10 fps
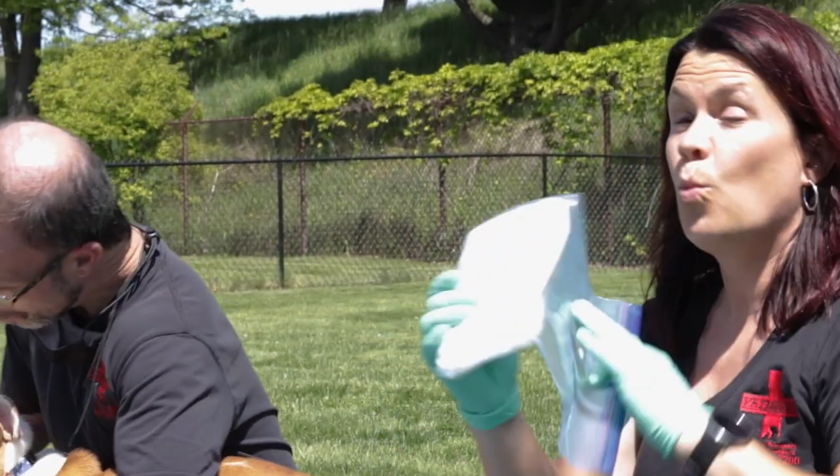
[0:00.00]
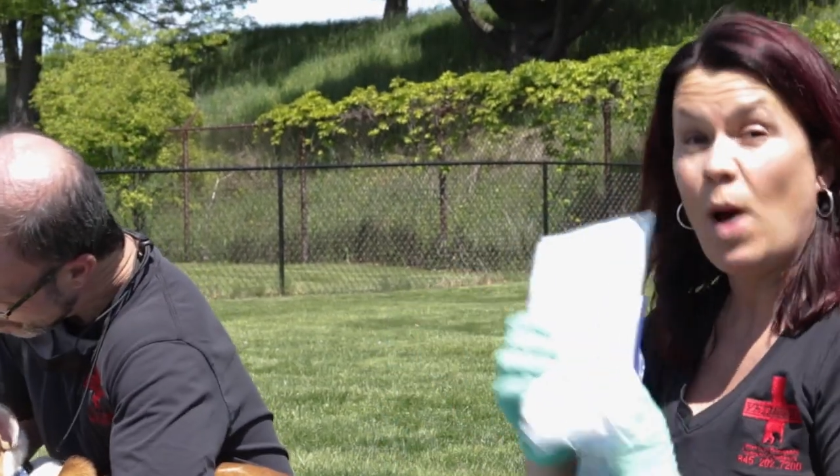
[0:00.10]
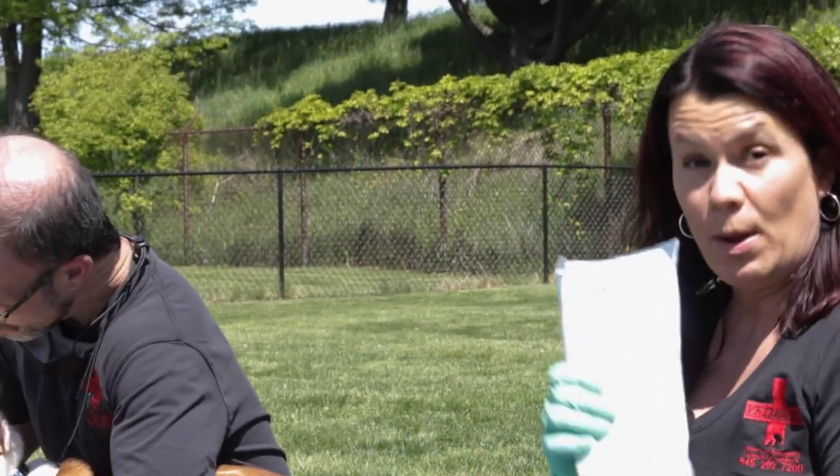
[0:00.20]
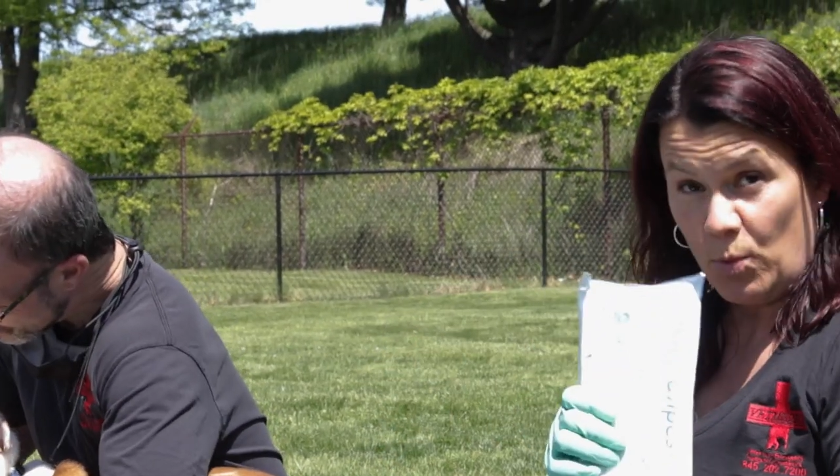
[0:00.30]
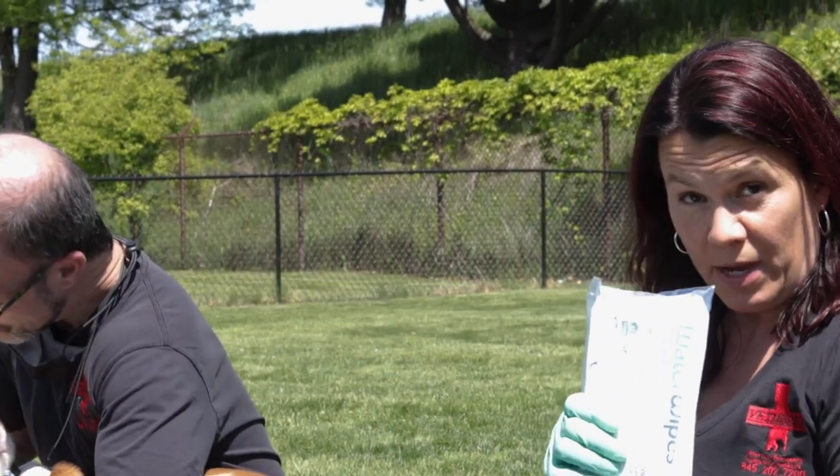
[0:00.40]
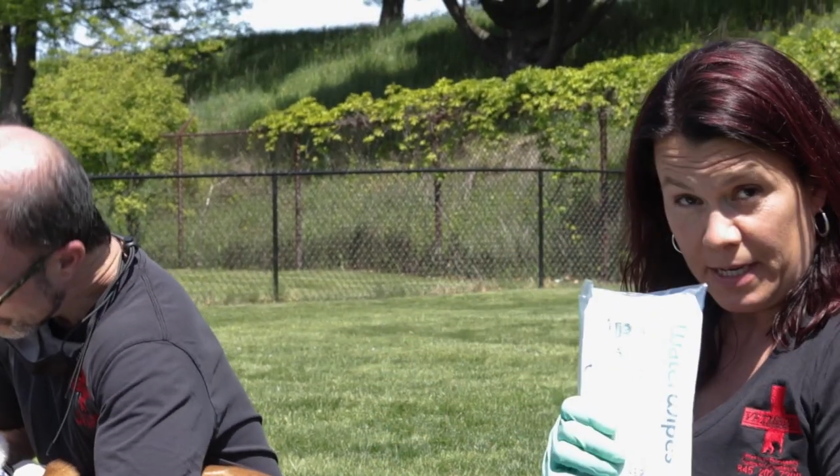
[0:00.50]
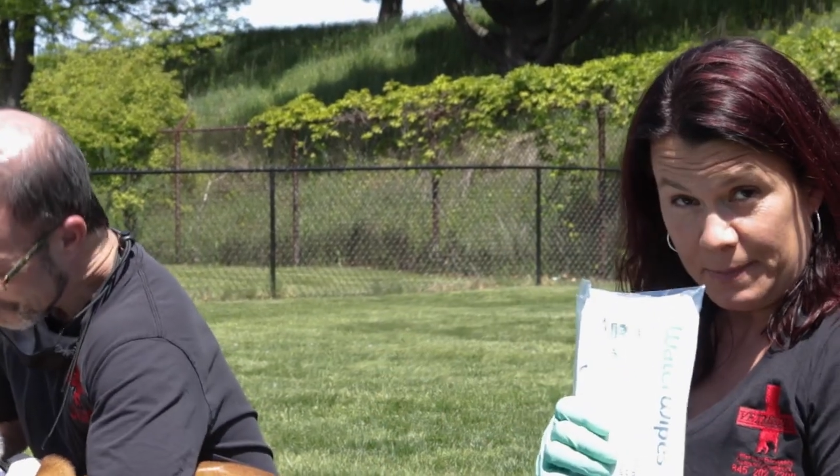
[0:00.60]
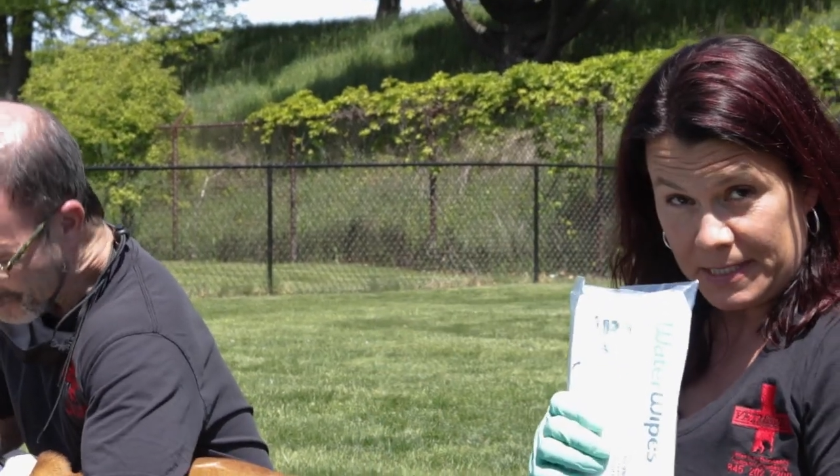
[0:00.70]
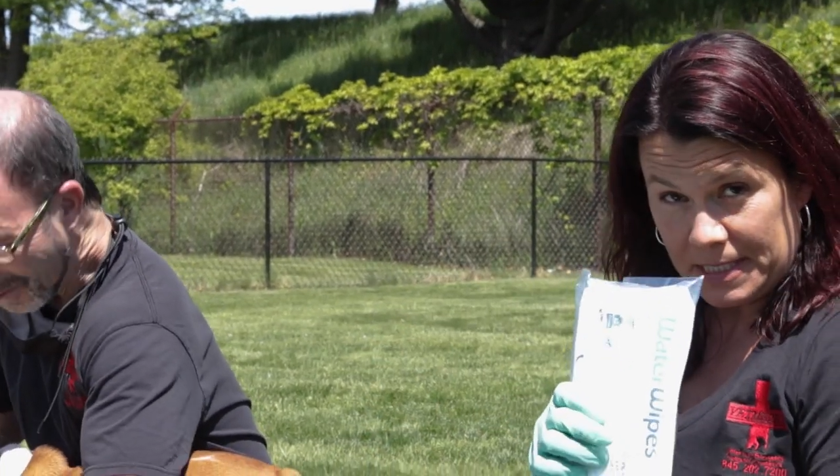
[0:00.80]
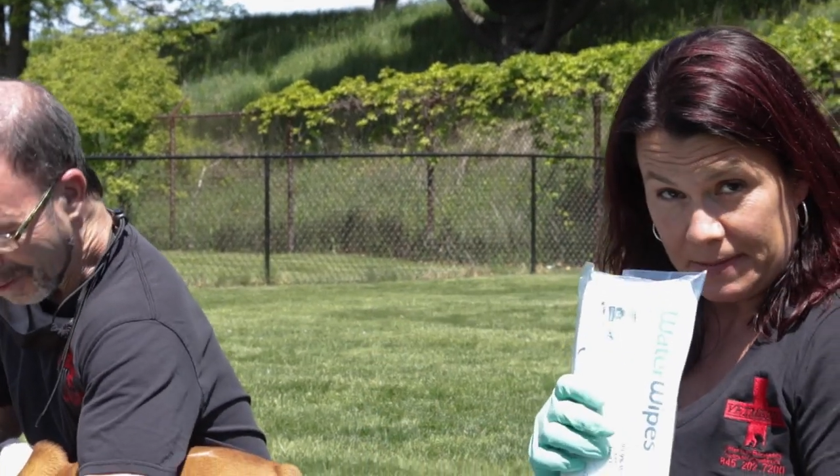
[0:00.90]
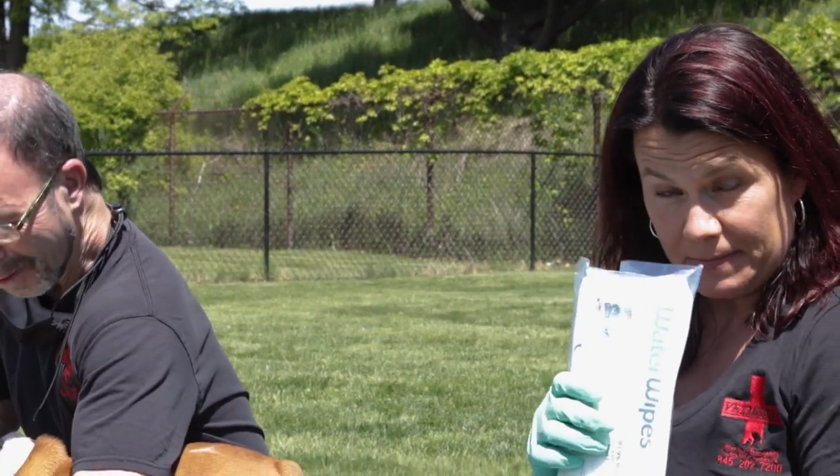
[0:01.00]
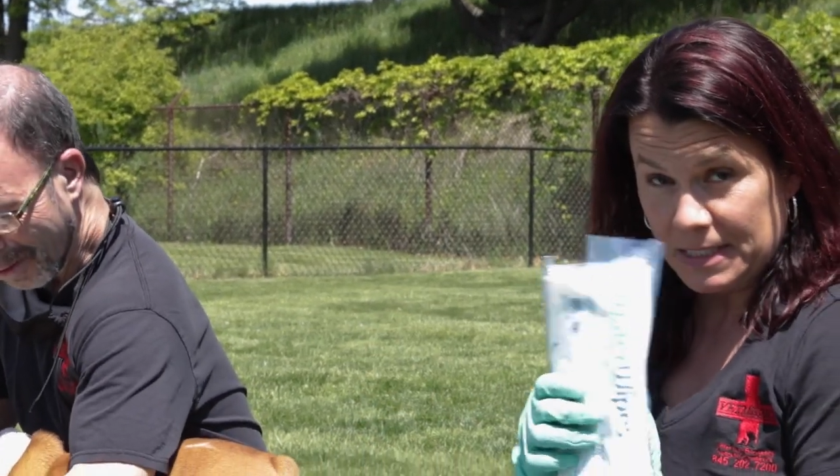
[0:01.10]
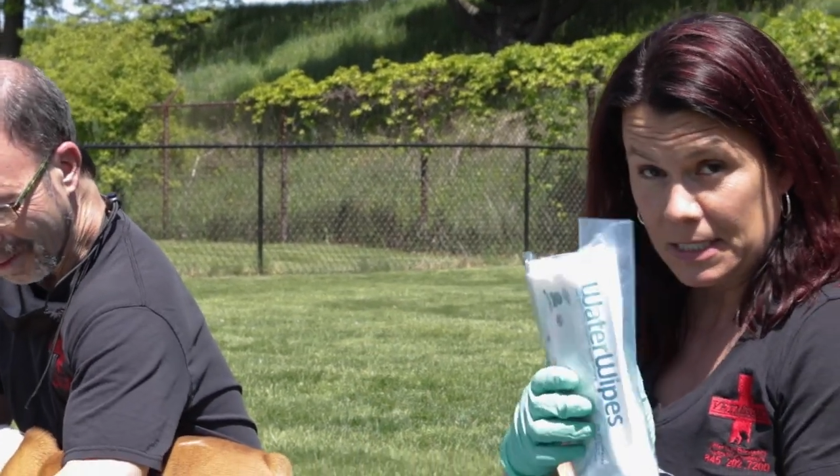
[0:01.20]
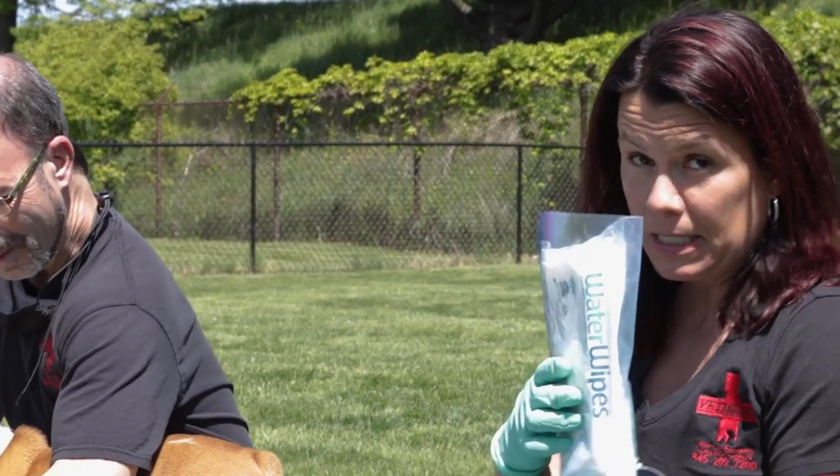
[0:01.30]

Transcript: Wet wipes to